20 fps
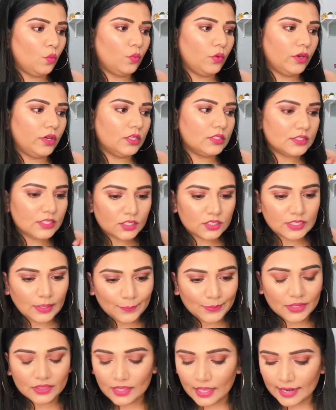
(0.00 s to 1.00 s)
is there
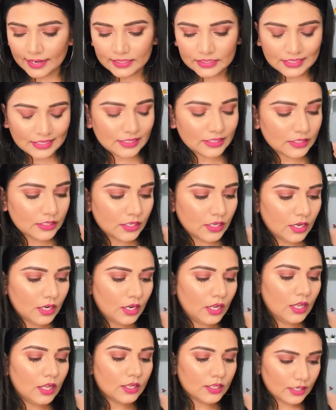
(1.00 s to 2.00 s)
something that I didn't
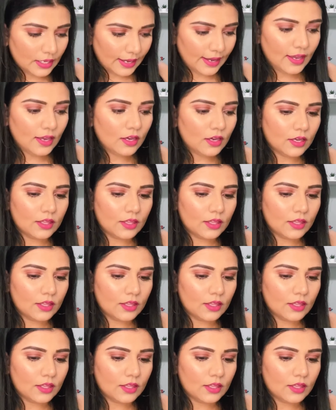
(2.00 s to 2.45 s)
like?